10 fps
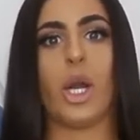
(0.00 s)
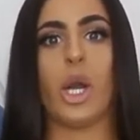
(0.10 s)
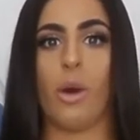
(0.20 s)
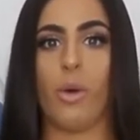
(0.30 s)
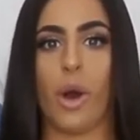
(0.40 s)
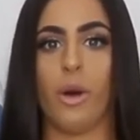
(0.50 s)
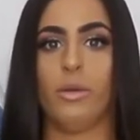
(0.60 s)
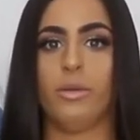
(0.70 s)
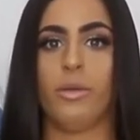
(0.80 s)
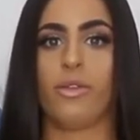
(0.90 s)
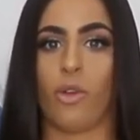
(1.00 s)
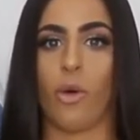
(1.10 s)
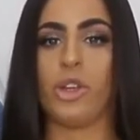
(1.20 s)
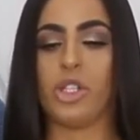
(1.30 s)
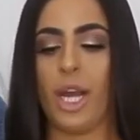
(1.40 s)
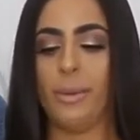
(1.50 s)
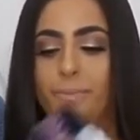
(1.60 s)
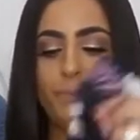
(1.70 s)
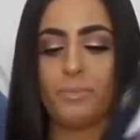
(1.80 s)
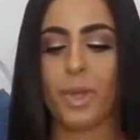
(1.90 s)
like a no no for the
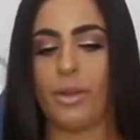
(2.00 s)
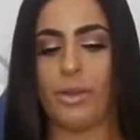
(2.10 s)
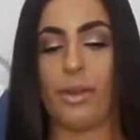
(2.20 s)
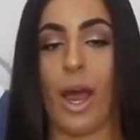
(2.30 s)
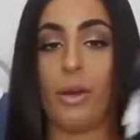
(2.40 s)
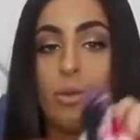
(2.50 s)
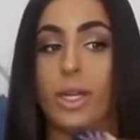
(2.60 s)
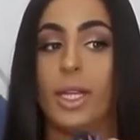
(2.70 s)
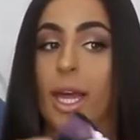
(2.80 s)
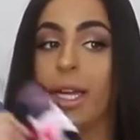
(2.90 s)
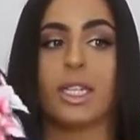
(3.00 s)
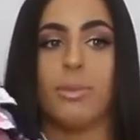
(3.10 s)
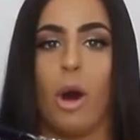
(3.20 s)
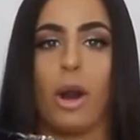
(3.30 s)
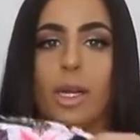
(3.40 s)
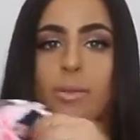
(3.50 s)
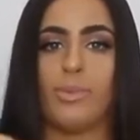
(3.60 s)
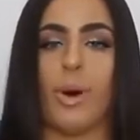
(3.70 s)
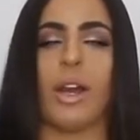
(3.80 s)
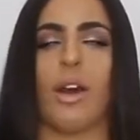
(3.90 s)
gym. In I really liked the
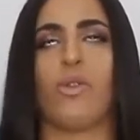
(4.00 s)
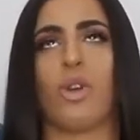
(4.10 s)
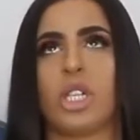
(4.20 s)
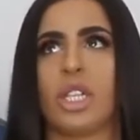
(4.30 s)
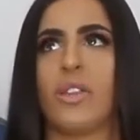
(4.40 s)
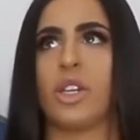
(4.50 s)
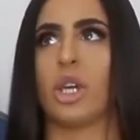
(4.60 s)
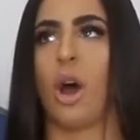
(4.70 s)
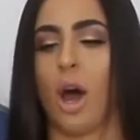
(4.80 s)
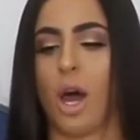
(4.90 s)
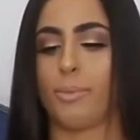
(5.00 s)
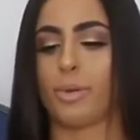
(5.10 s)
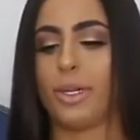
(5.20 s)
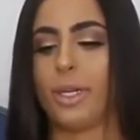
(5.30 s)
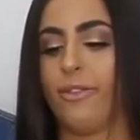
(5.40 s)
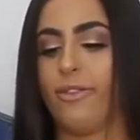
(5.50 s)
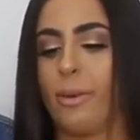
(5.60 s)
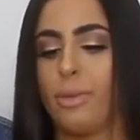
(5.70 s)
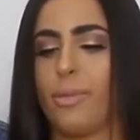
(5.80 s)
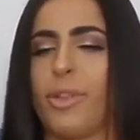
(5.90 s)
bottoms, but unfortunately the top
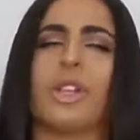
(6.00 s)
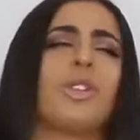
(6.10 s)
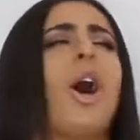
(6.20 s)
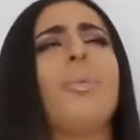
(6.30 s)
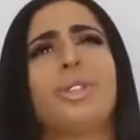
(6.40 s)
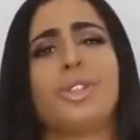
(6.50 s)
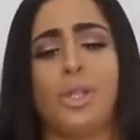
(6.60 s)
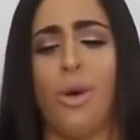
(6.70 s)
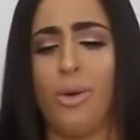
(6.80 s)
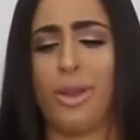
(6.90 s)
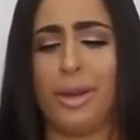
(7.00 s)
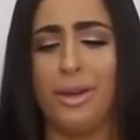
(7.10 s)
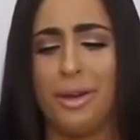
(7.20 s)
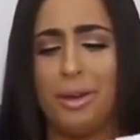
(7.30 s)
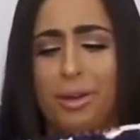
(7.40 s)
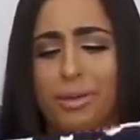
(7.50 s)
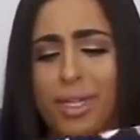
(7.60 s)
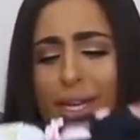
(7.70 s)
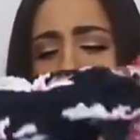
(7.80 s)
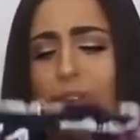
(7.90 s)
didn't fit me, but the top is so
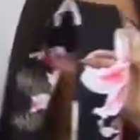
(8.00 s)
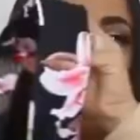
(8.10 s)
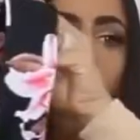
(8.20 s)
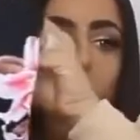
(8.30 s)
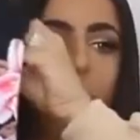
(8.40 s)
cute. It's the